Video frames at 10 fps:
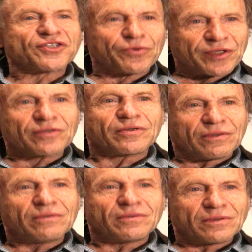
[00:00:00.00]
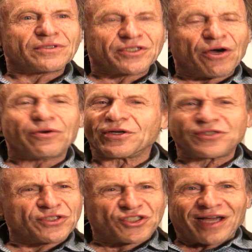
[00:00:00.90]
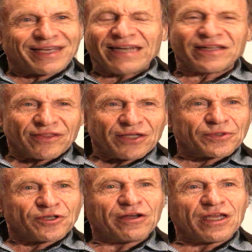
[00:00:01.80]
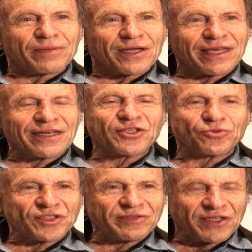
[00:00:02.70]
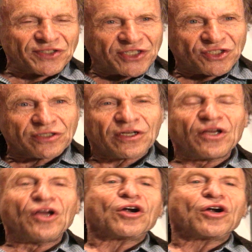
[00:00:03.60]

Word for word: so we can decoded. It's a gigantic thing we're talking about, getting into a civilization